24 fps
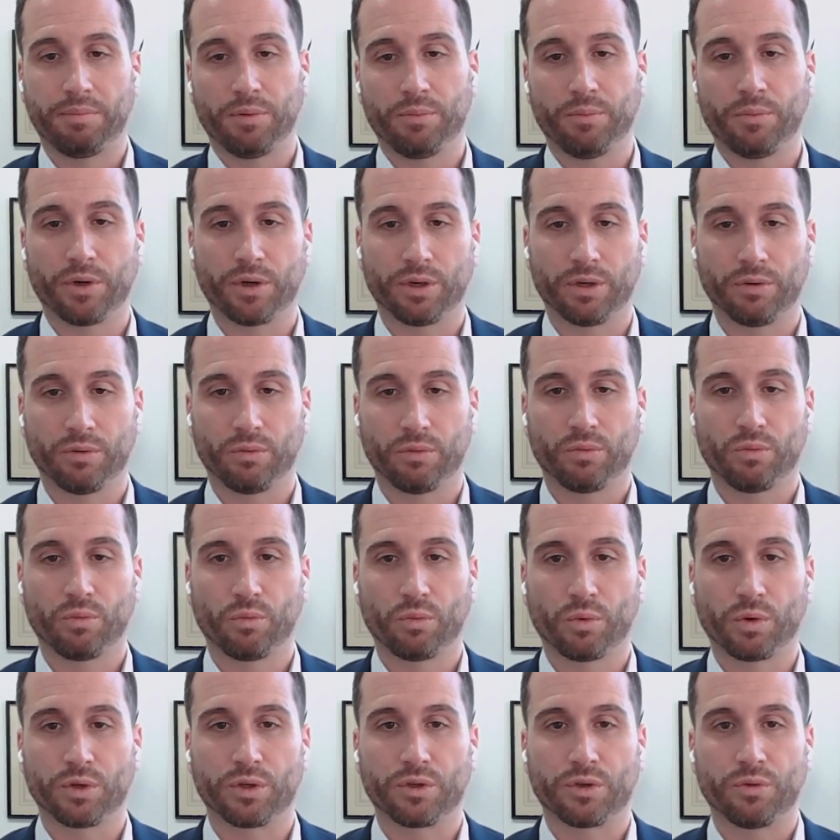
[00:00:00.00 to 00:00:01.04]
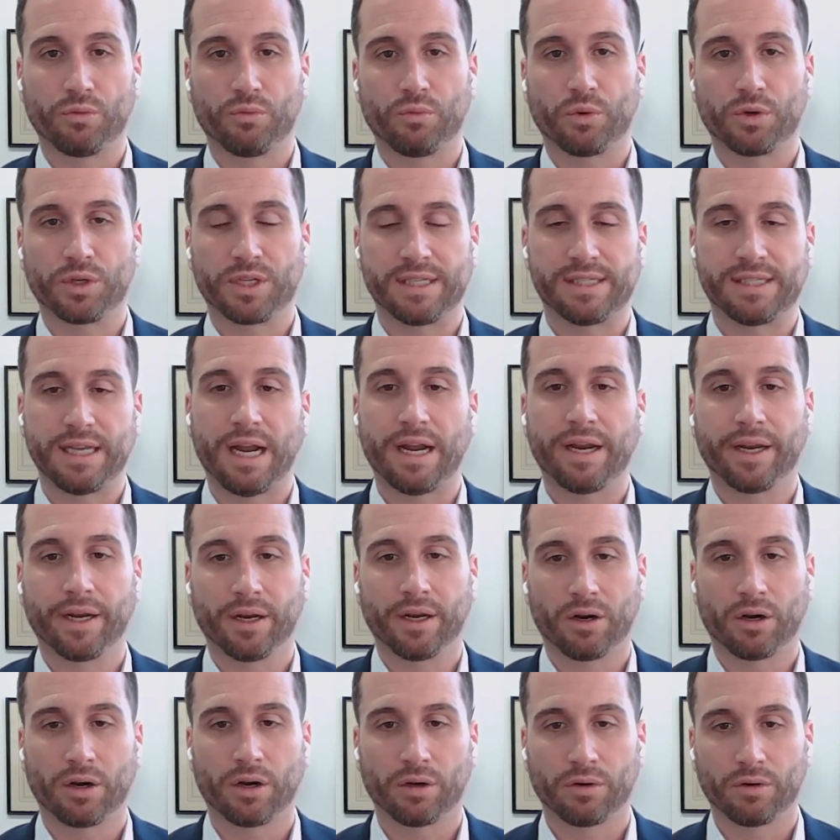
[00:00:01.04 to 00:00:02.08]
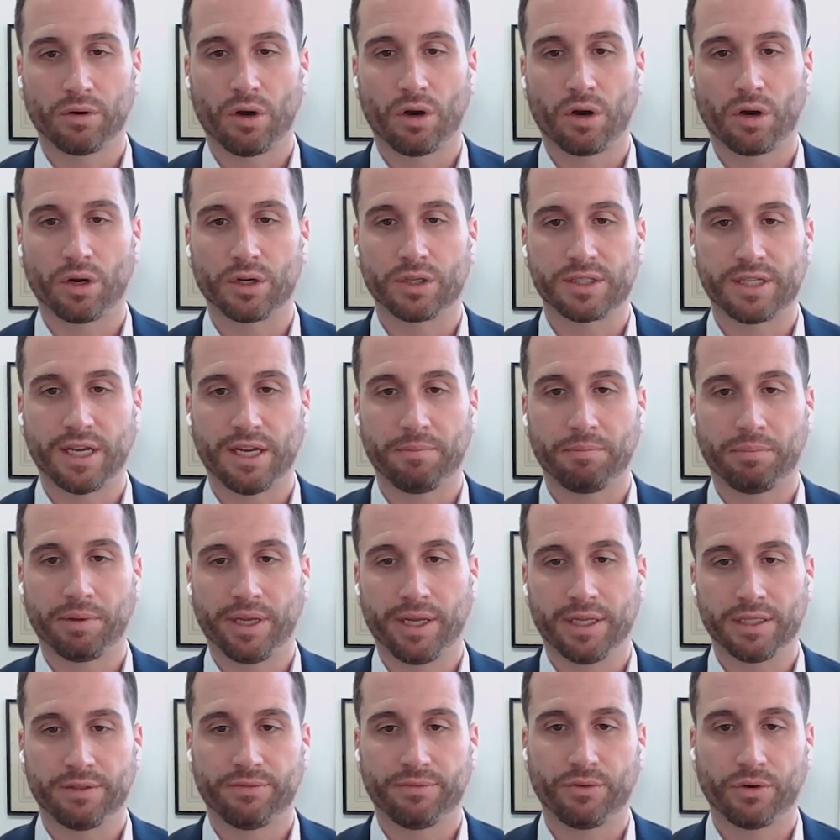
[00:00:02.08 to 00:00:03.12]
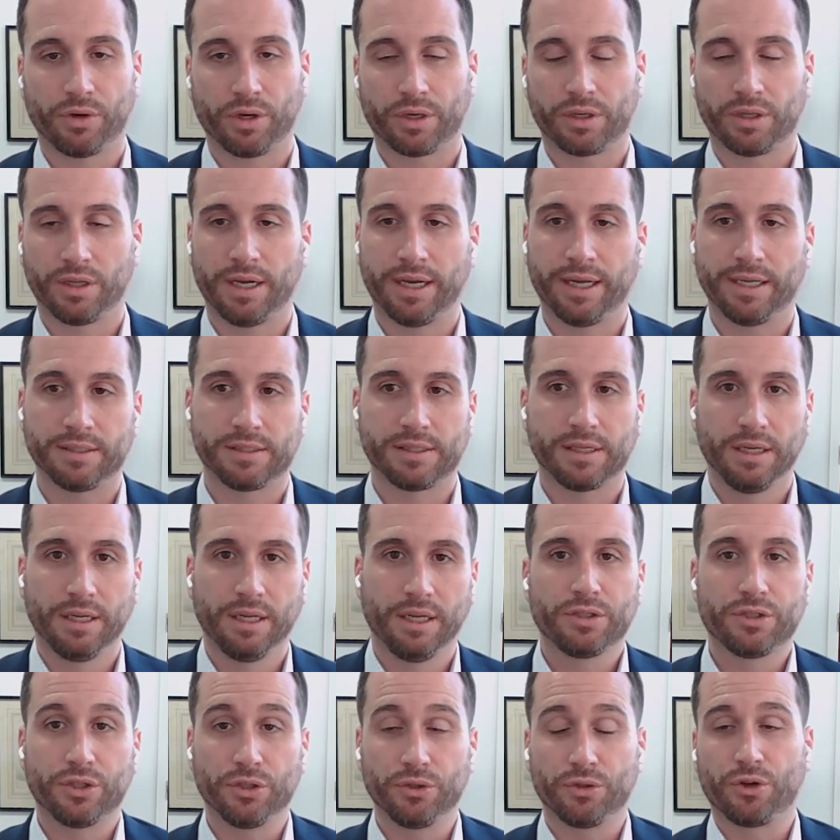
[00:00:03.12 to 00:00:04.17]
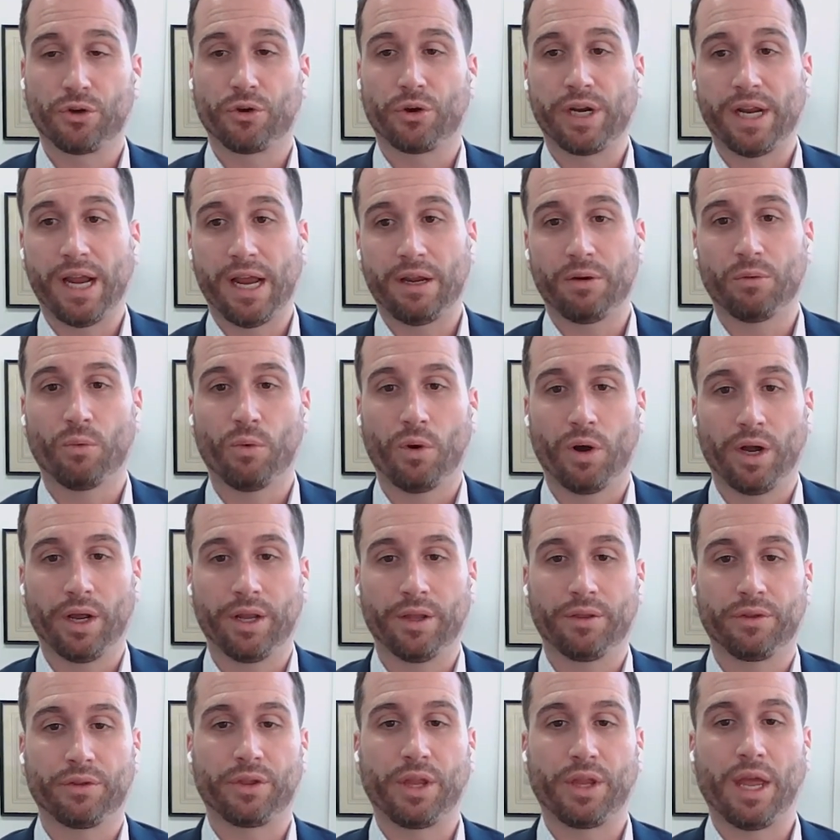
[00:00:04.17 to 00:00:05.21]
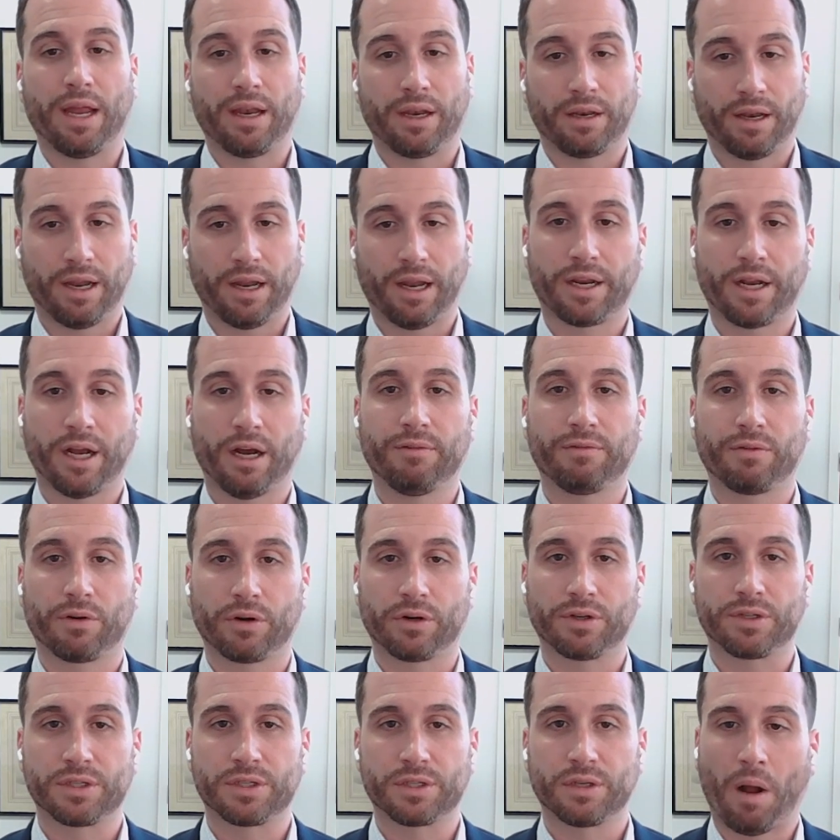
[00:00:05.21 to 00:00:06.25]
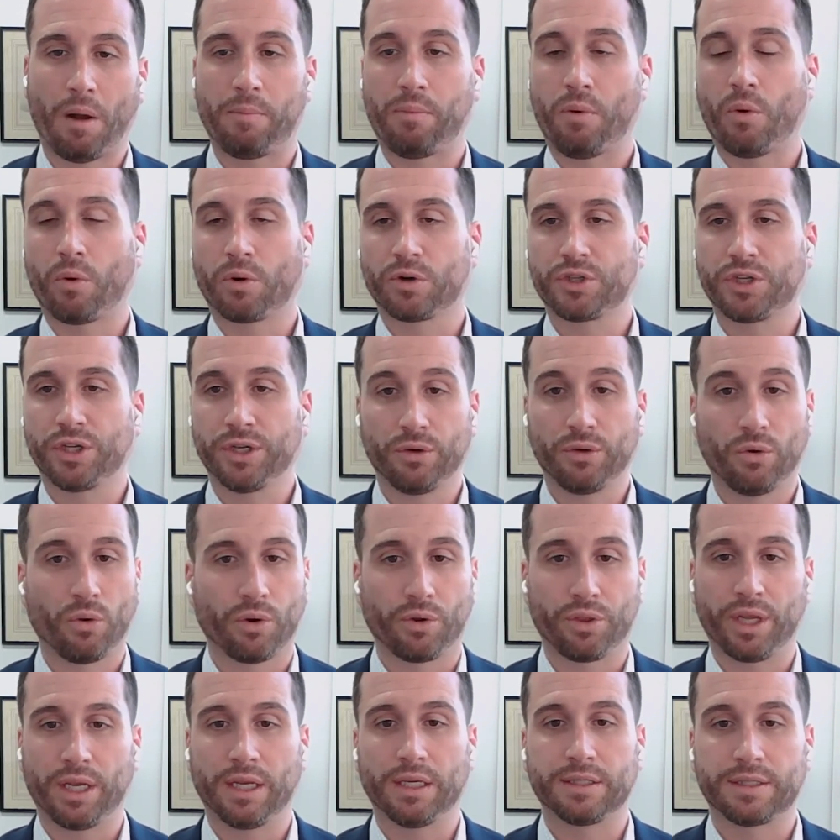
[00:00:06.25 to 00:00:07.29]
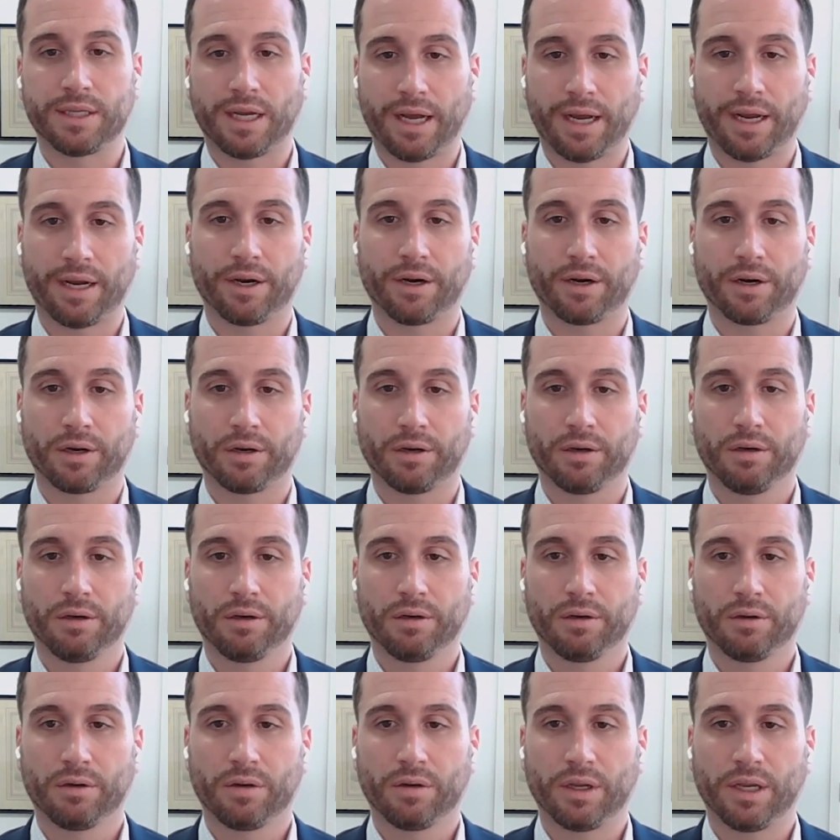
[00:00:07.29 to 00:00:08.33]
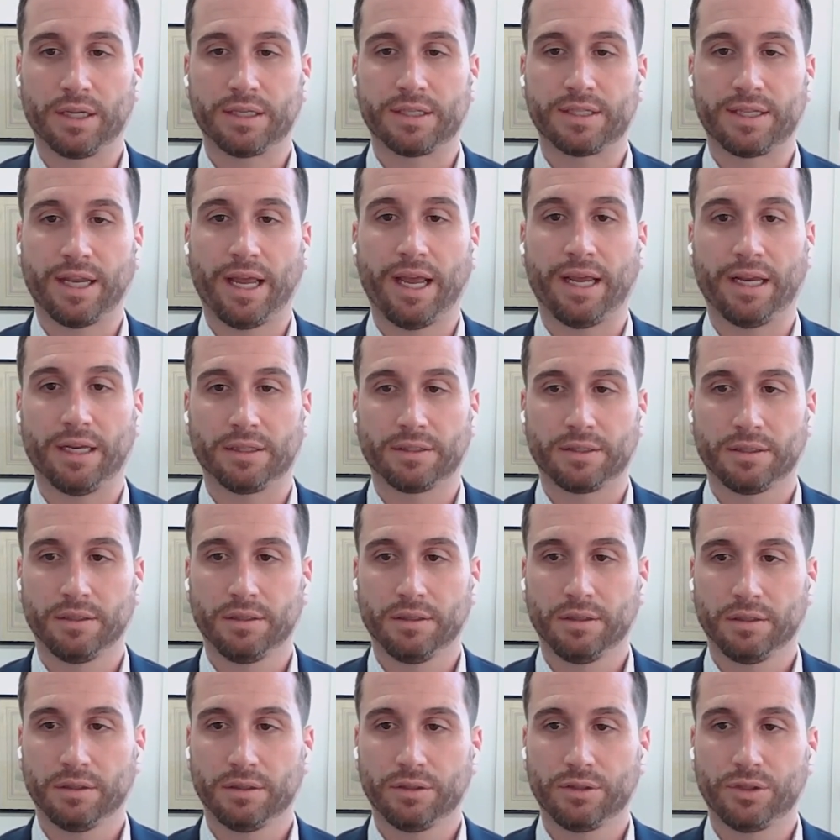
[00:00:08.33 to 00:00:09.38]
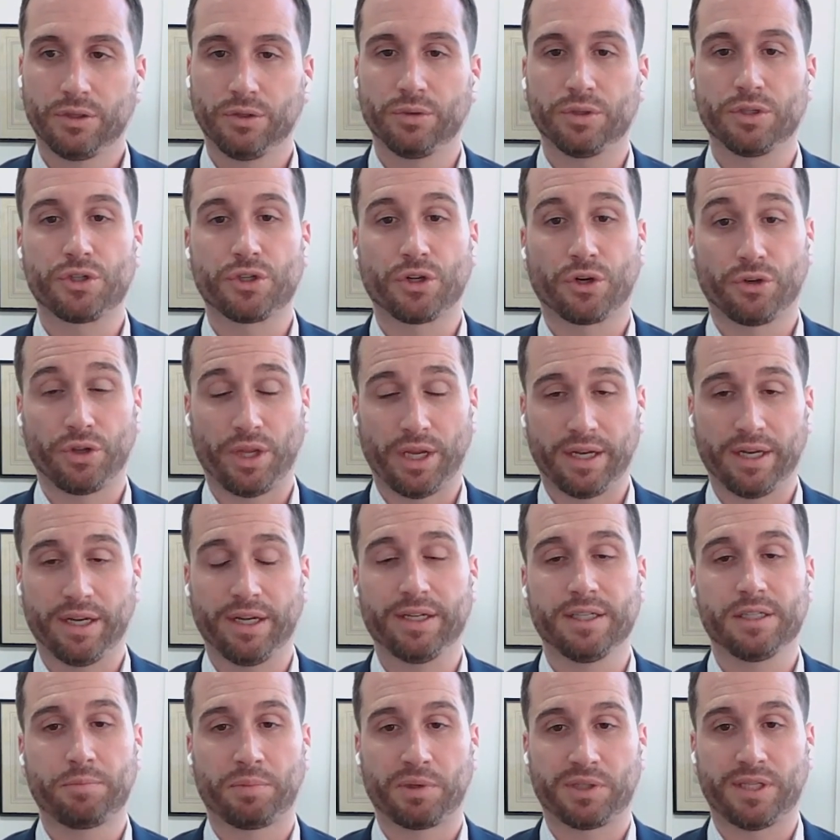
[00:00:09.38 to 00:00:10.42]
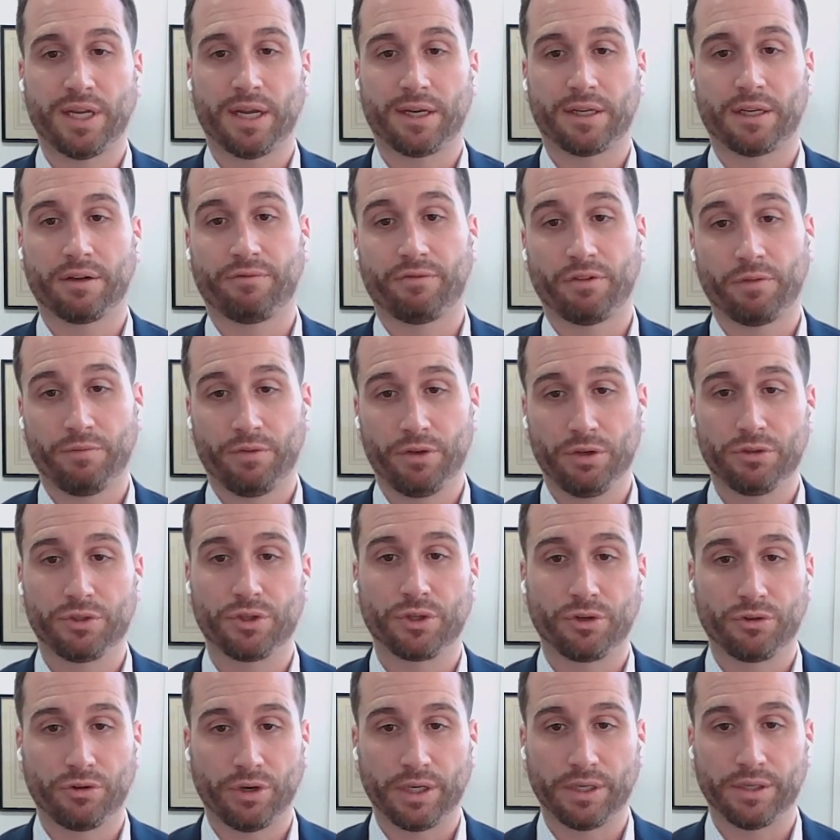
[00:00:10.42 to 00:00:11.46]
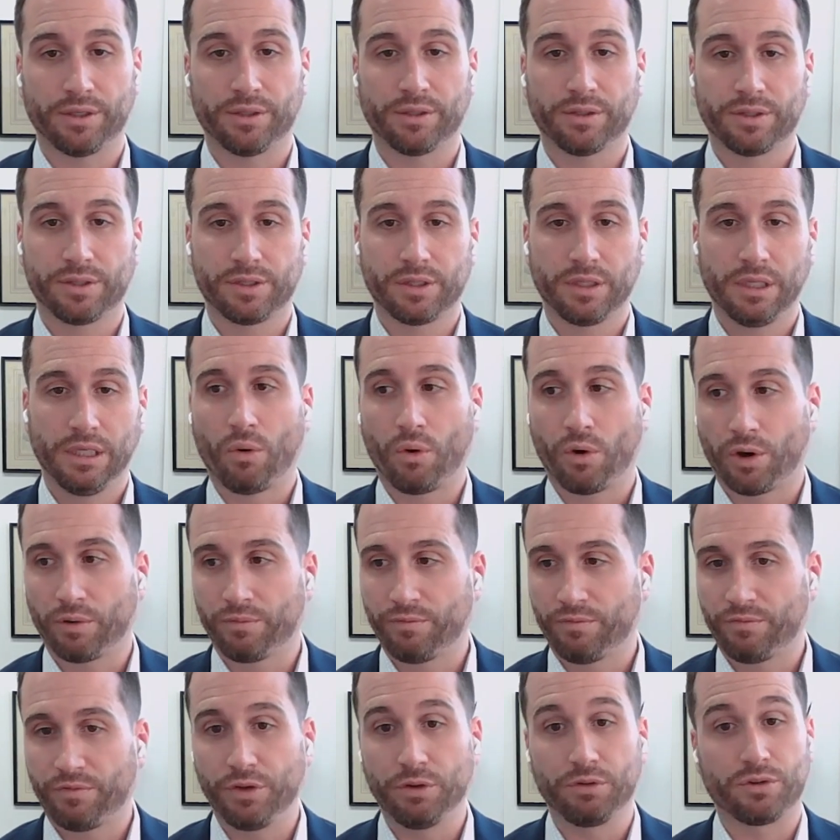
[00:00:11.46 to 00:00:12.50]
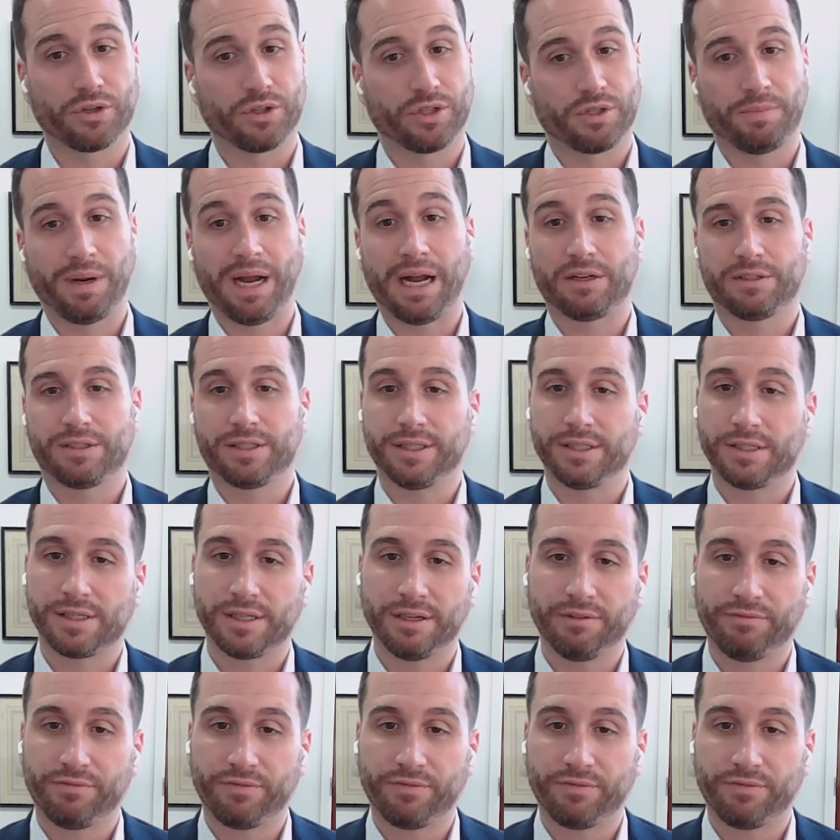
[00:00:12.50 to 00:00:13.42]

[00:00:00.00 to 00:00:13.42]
up when we're designing our estate plans for our clients, to create one that covers a portion or the entire estate to ensure that it is protected from future creditors or future spouses.